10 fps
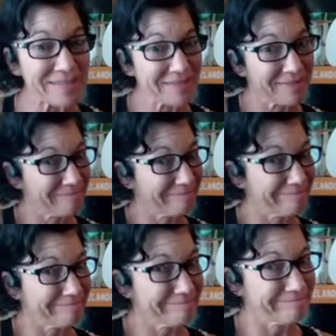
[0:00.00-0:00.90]

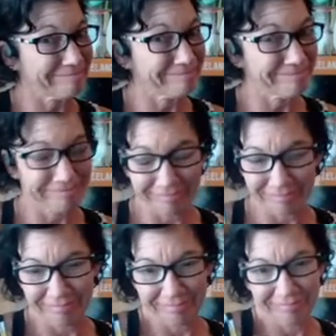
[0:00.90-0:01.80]

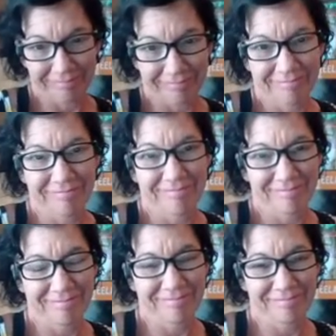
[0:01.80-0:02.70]

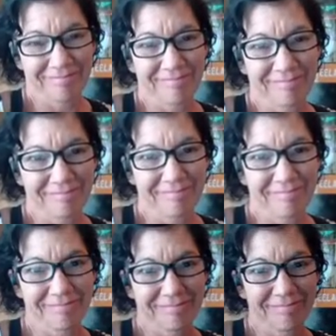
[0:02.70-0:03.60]

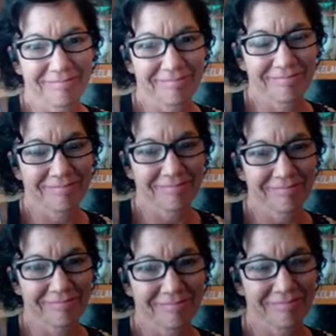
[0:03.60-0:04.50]

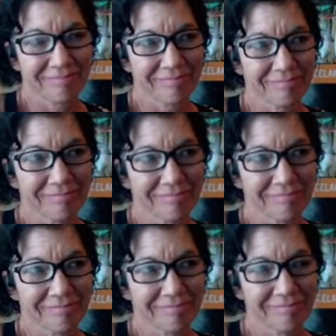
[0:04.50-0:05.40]

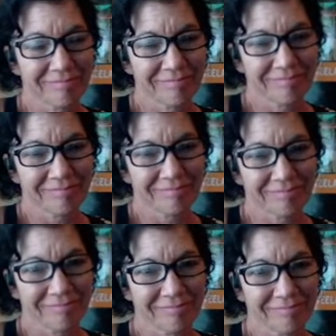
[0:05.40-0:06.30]
(not speaking)